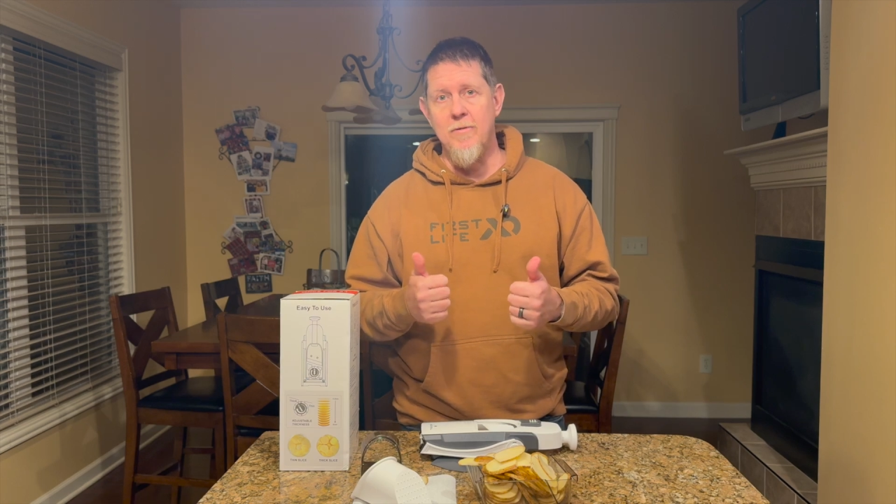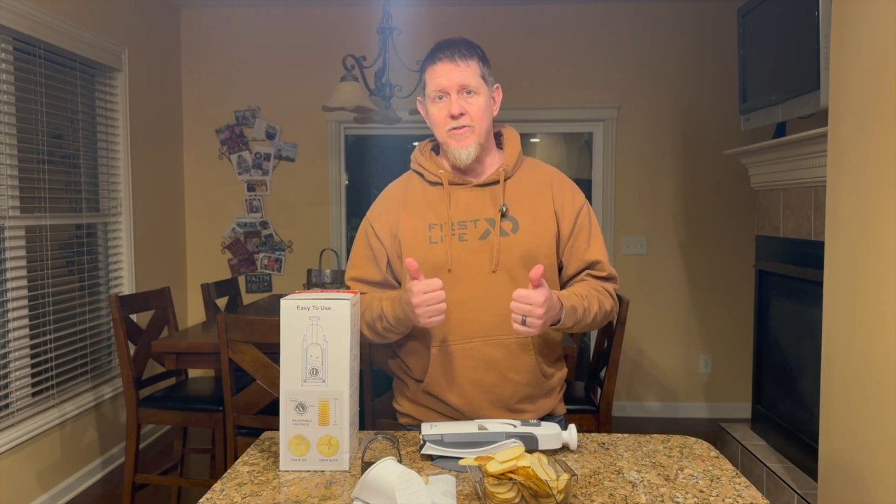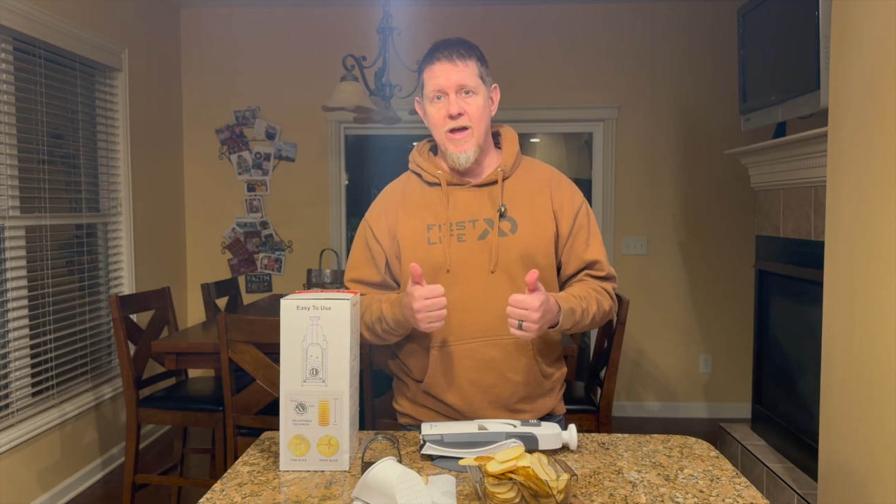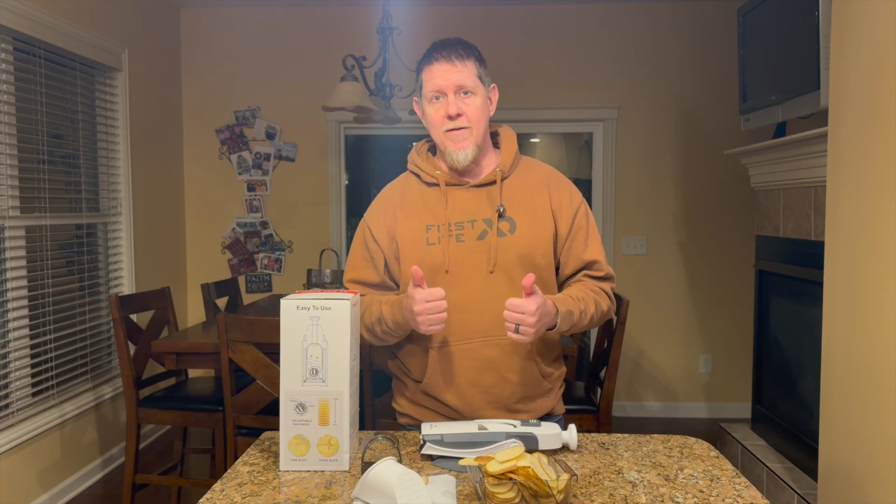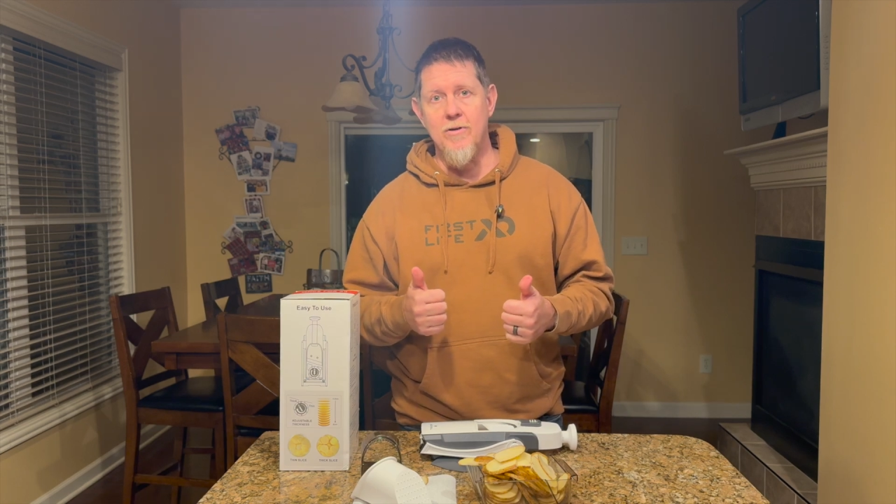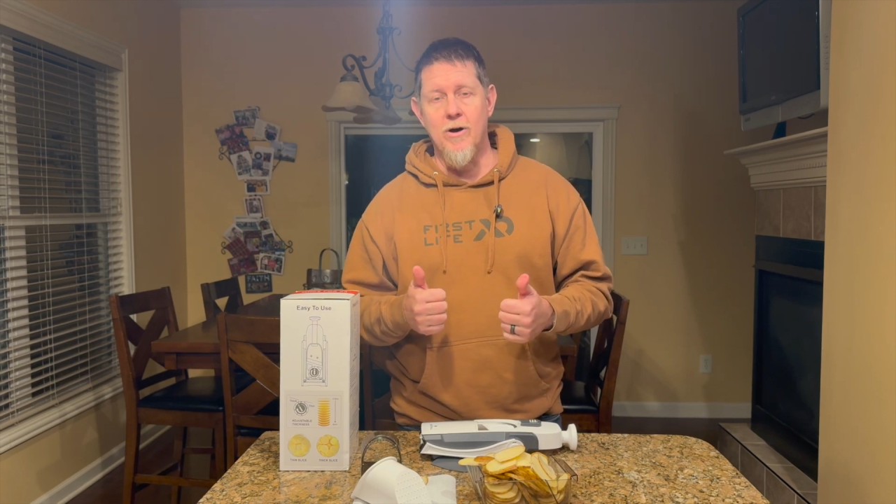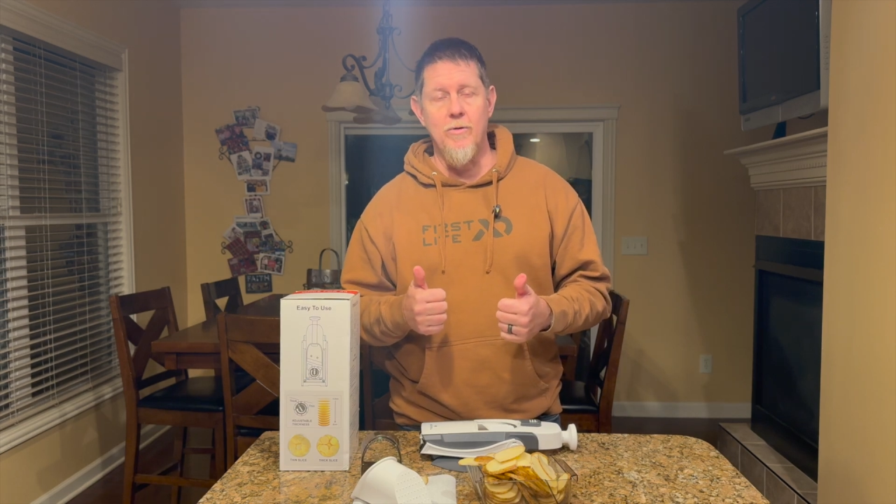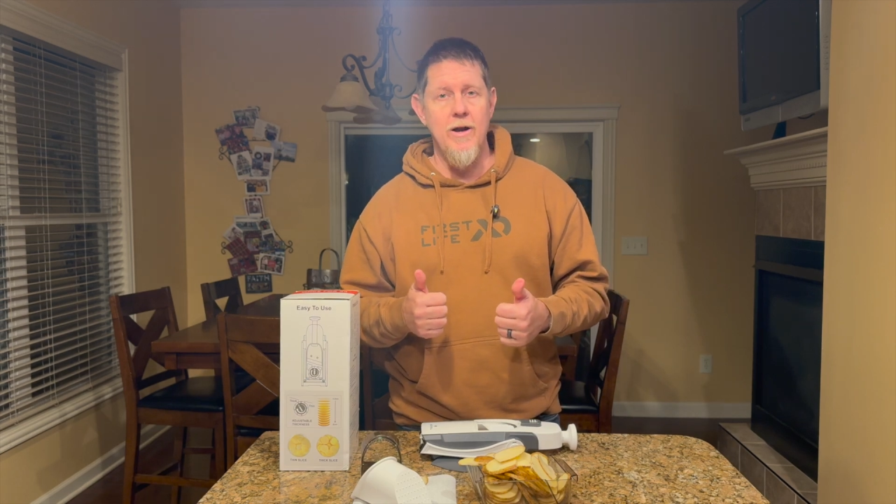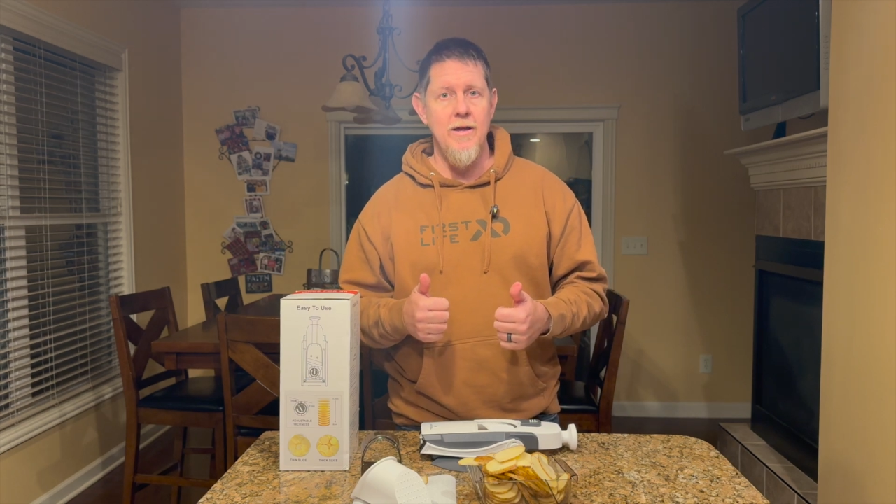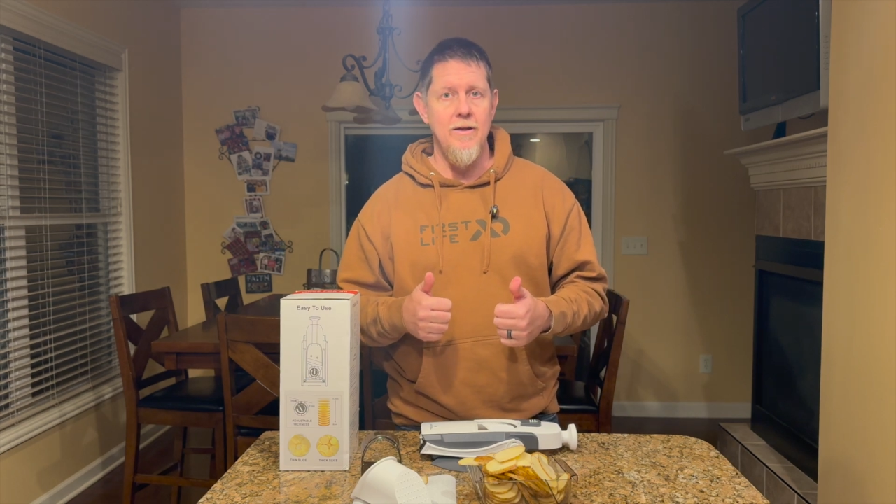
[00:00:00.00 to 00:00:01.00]
if you haven't
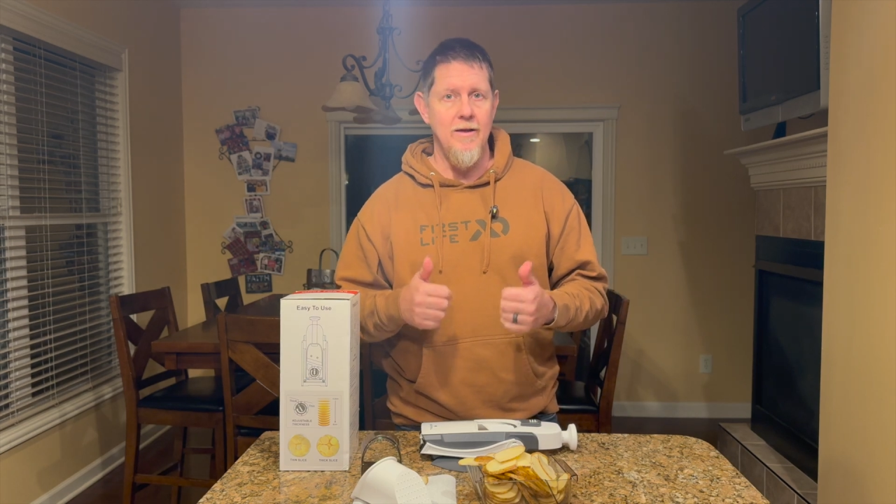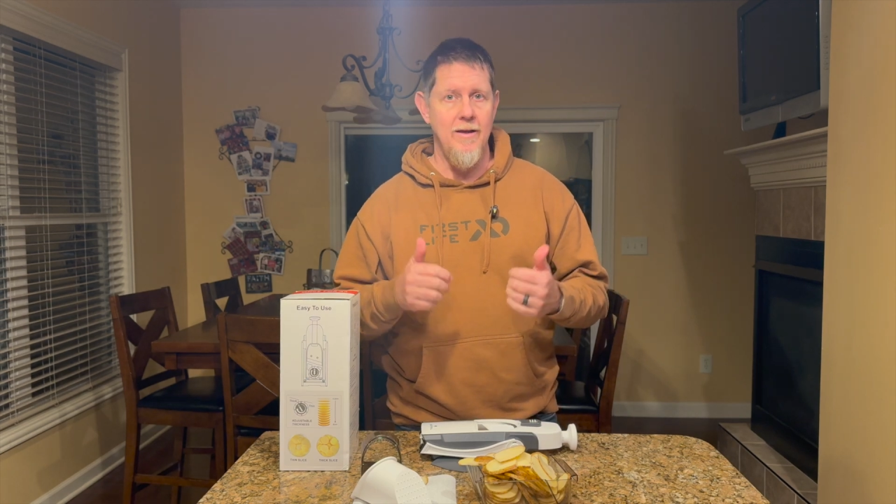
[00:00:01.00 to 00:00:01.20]
already,